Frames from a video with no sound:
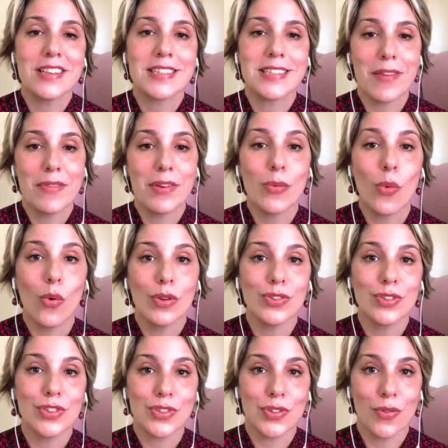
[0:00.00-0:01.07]
The 7
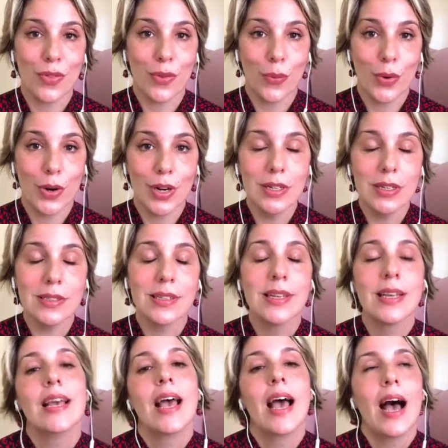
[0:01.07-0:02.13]
wonders of the world.
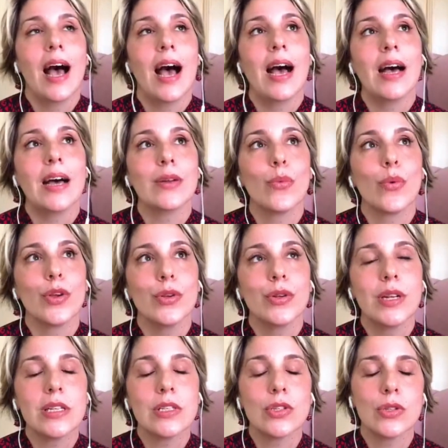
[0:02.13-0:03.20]
And what you
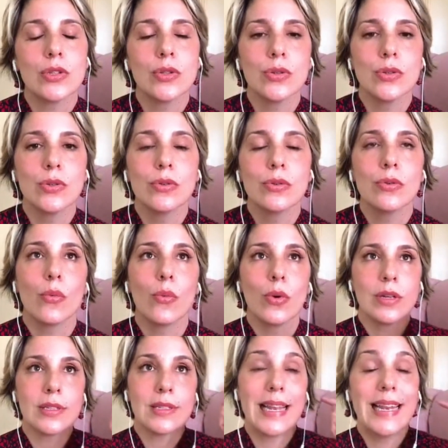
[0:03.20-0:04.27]
needed to do
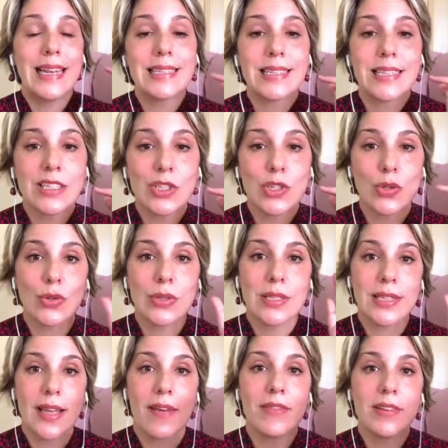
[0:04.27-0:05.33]
was listen to
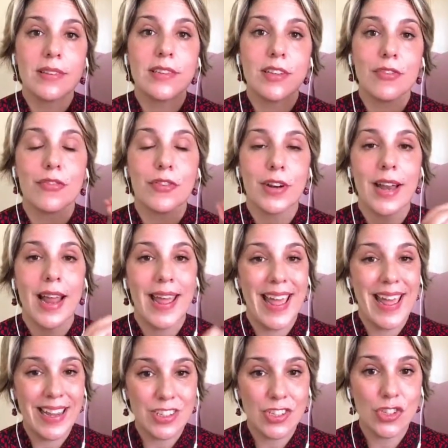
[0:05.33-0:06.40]
7 different
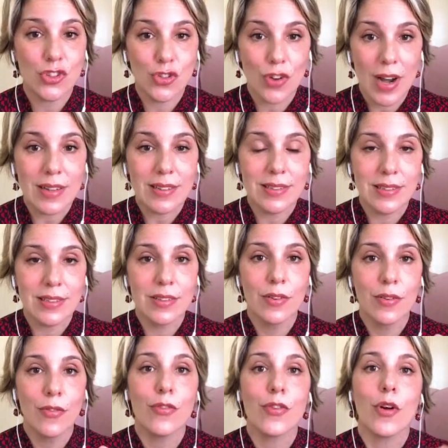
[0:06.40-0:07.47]
extracts
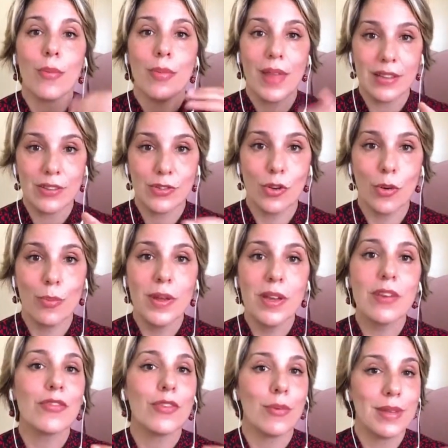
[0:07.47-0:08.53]
from that
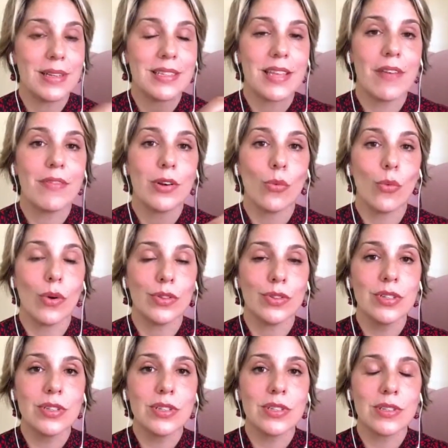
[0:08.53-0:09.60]
topic, from the 7
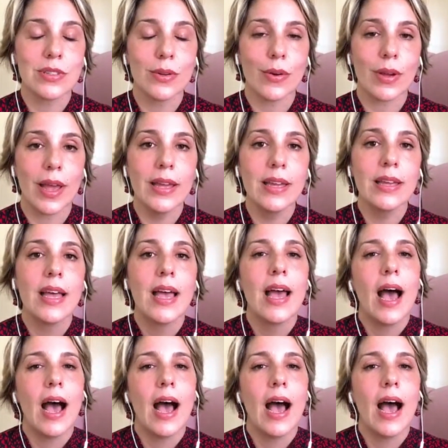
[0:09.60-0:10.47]
wonders, okay?